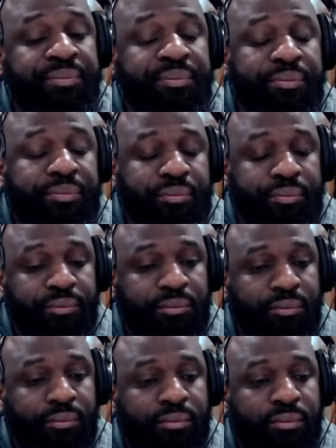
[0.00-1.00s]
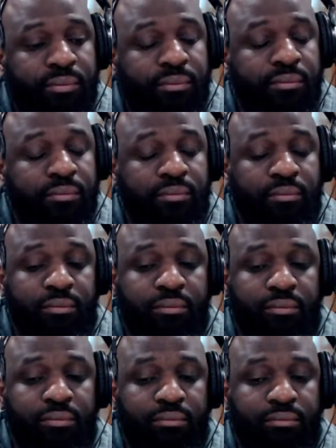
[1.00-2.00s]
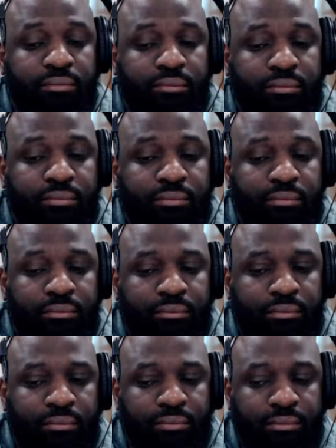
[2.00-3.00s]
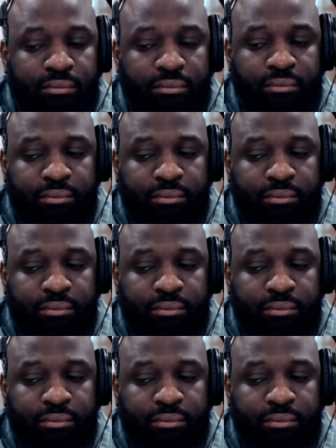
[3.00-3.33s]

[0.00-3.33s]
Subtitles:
Nobody speaks.